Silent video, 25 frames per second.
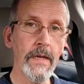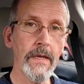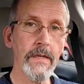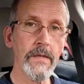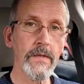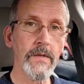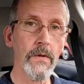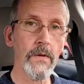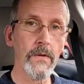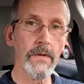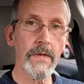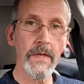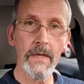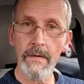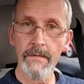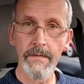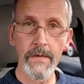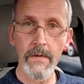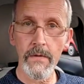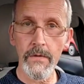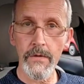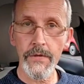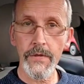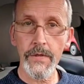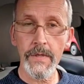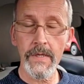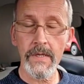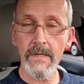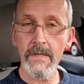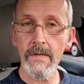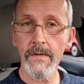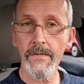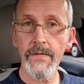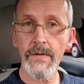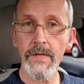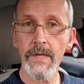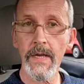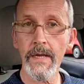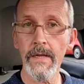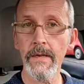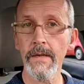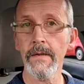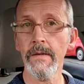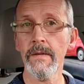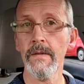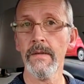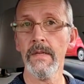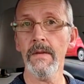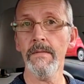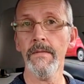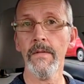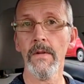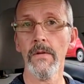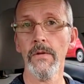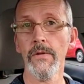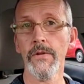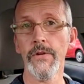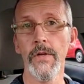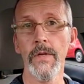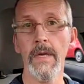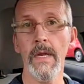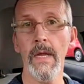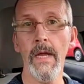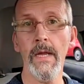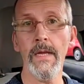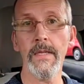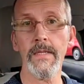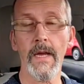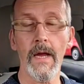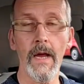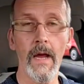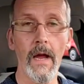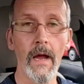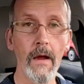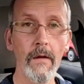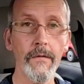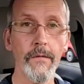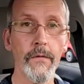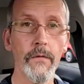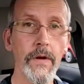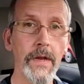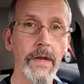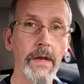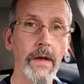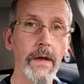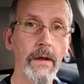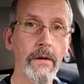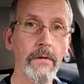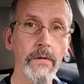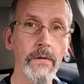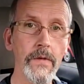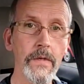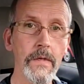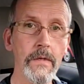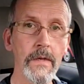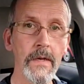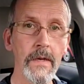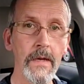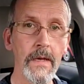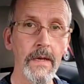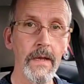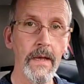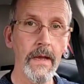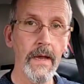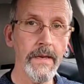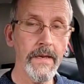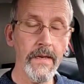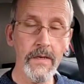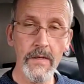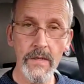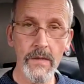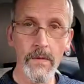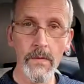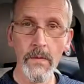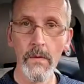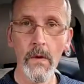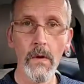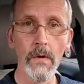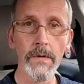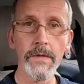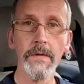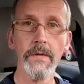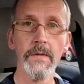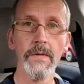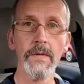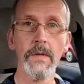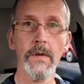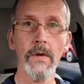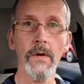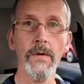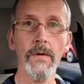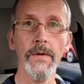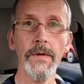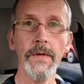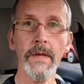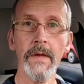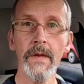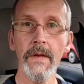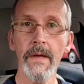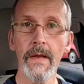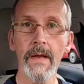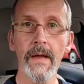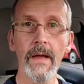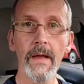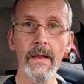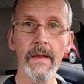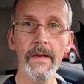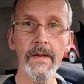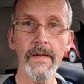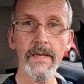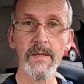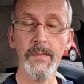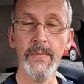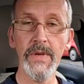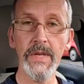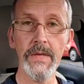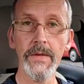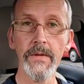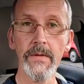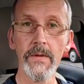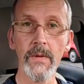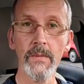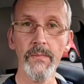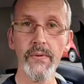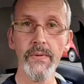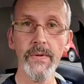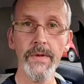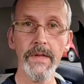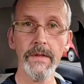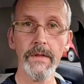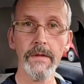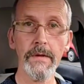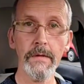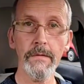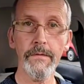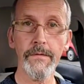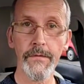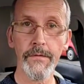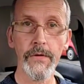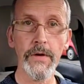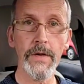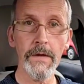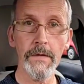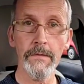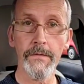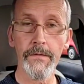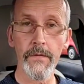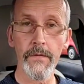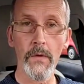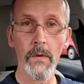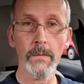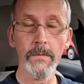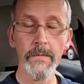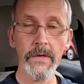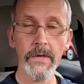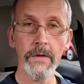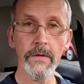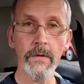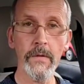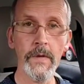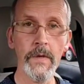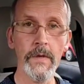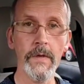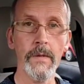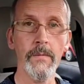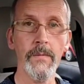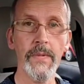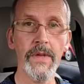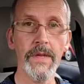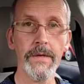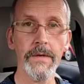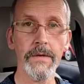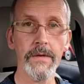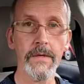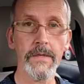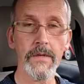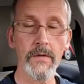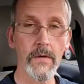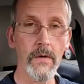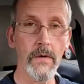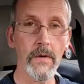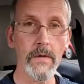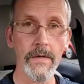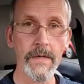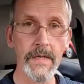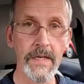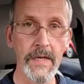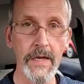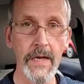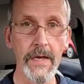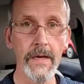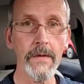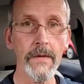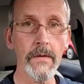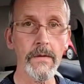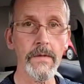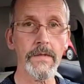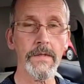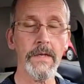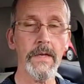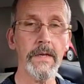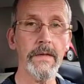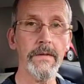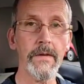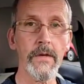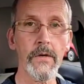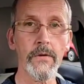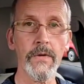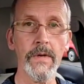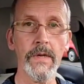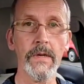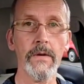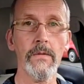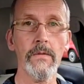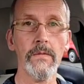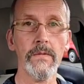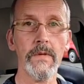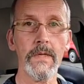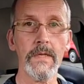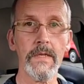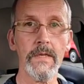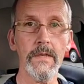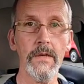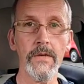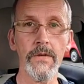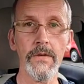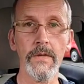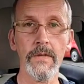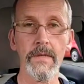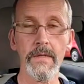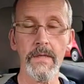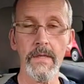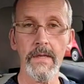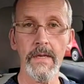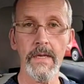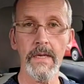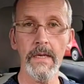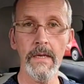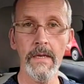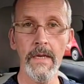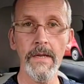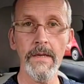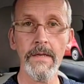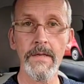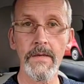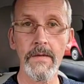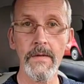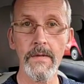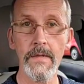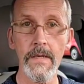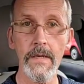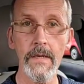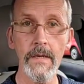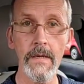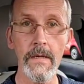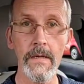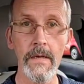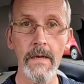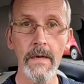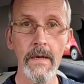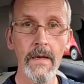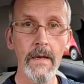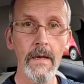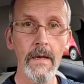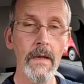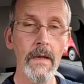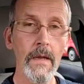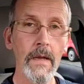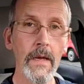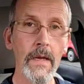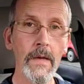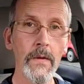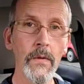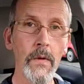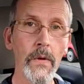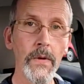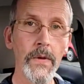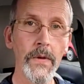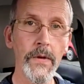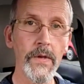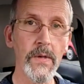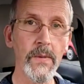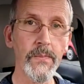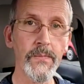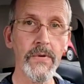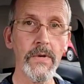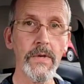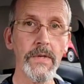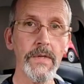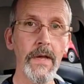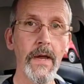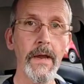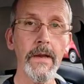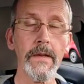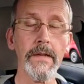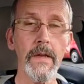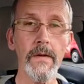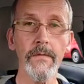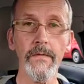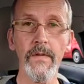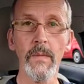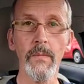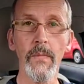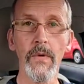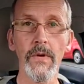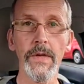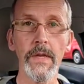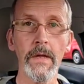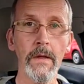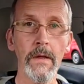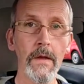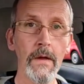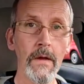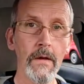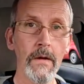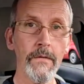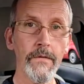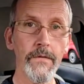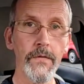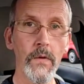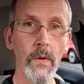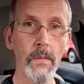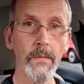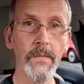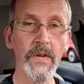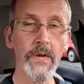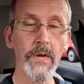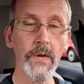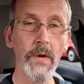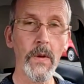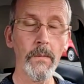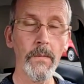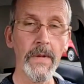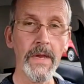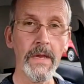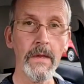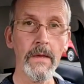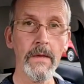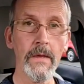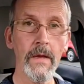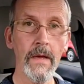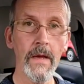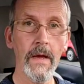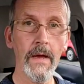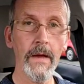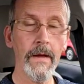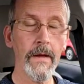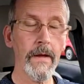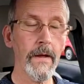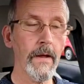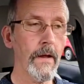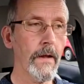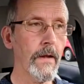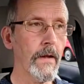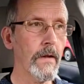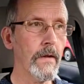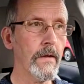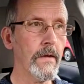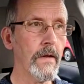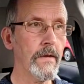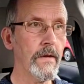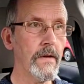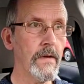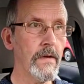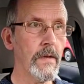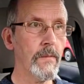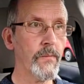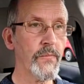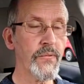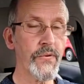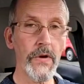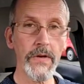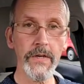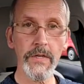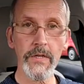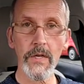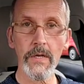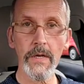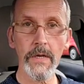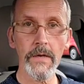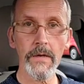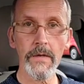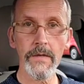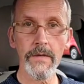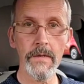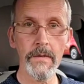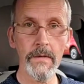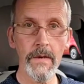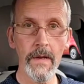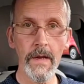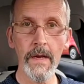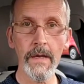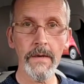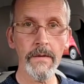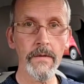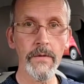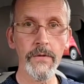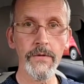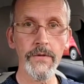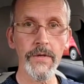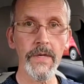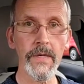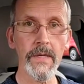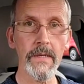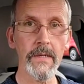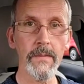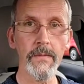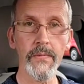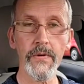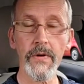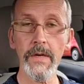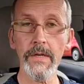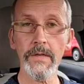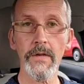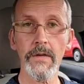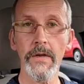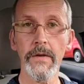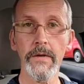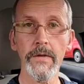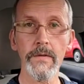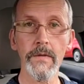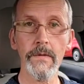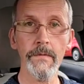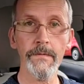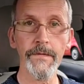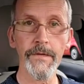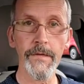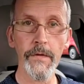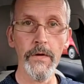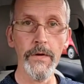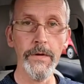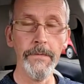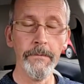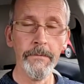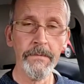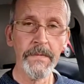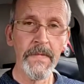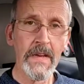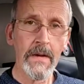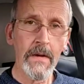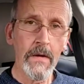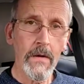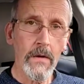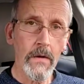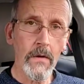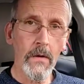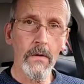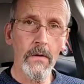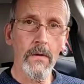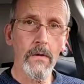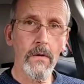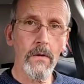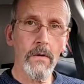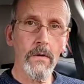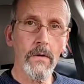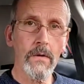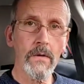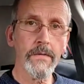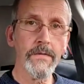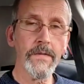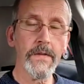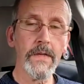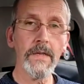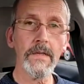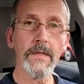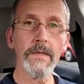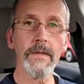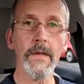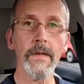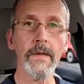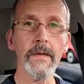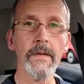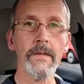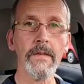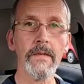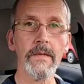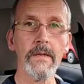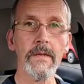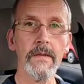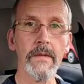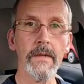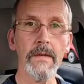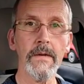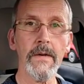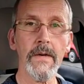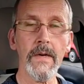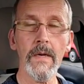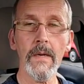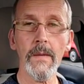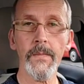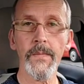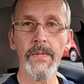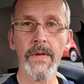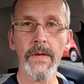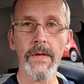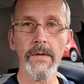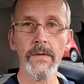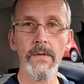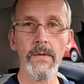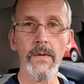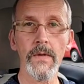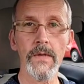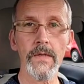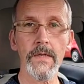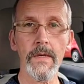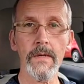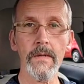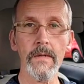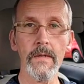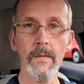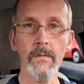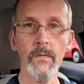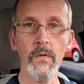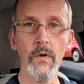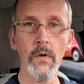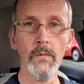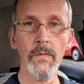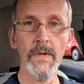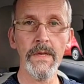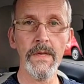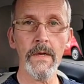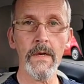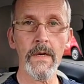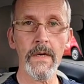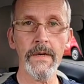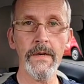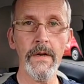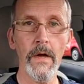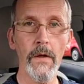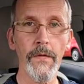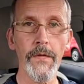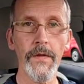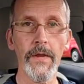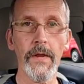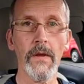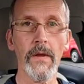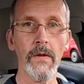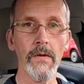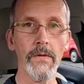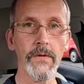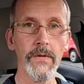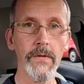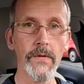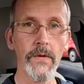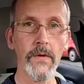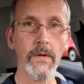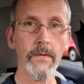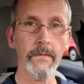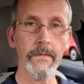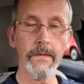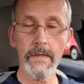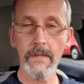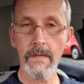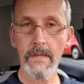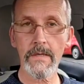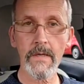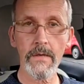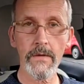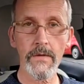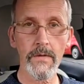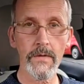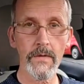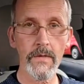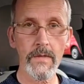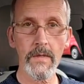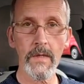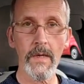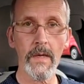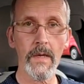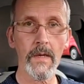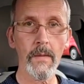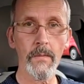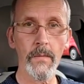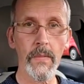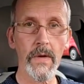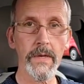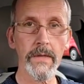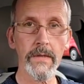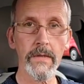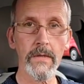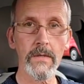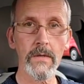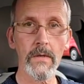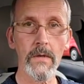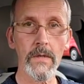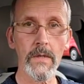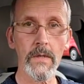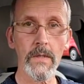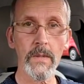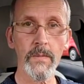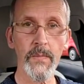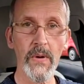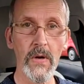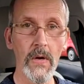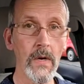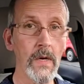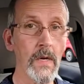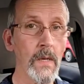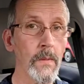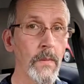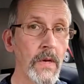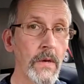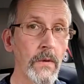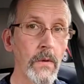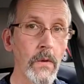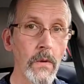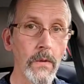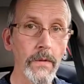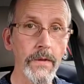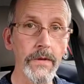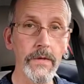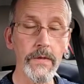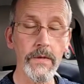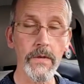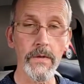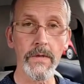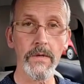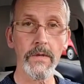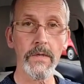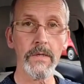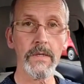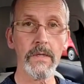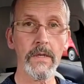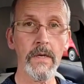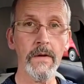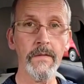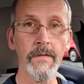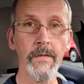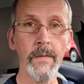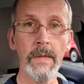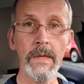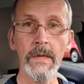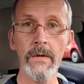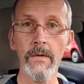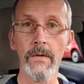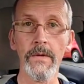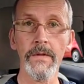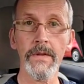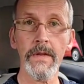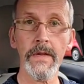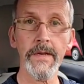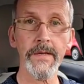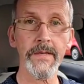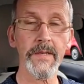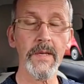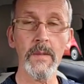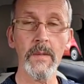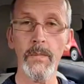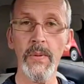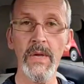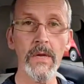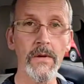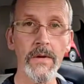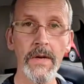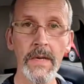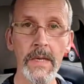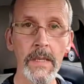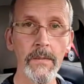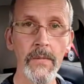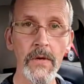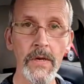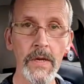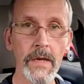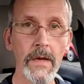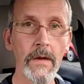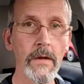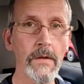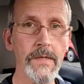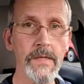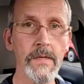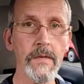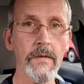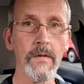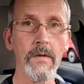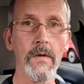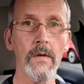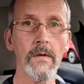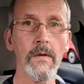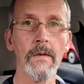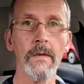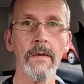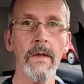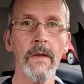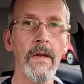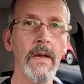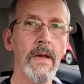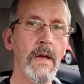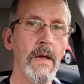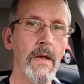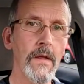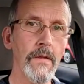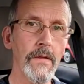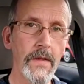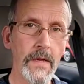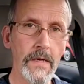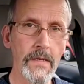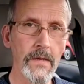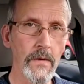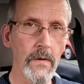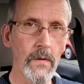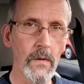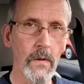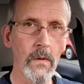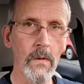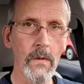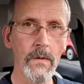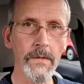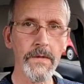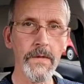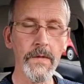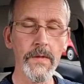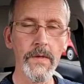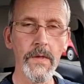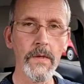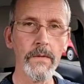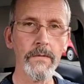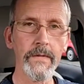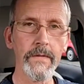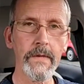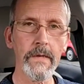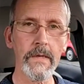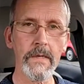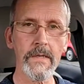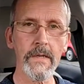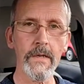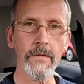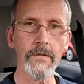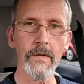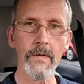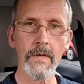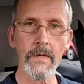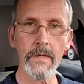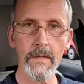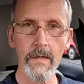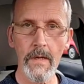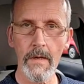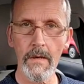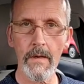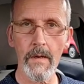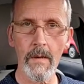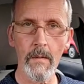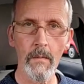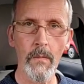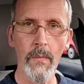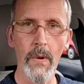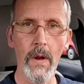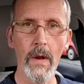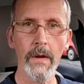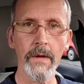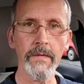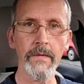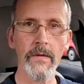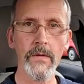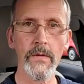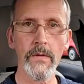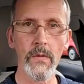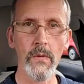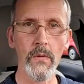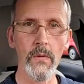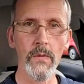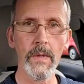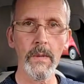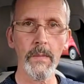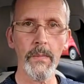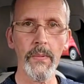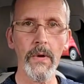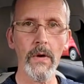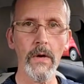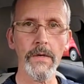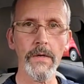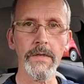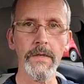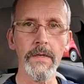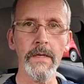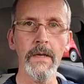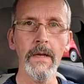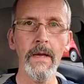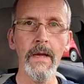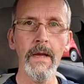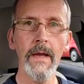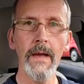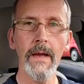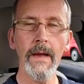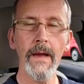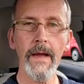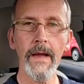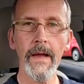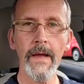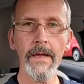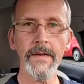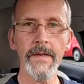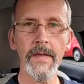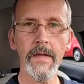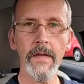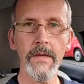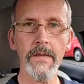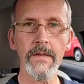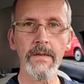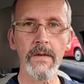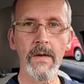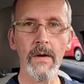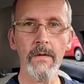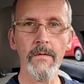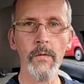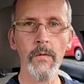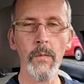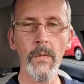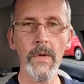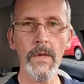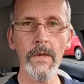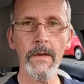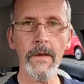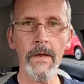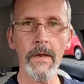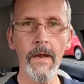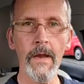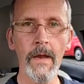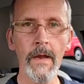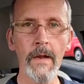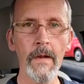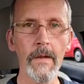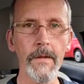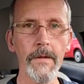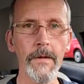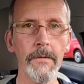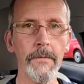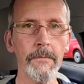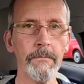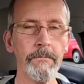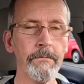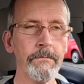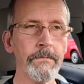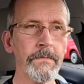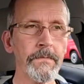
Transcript: is not evolution, as I've said, and devolution is a halfway house, and it's not as good as being completely free from the Union because Scotland cannot take the critical decisions that it needs to take in order to protect everybody from the coming uh, price hikes in energy and price hikes in food. All, all of these things that are happening to us at the moment are nothing to do with decisions taken by the Scottish Parliament or the Scottish Government or the SNP or anybody else in Scotland. These are all to do with decisions taken by the Tory party and its government in England.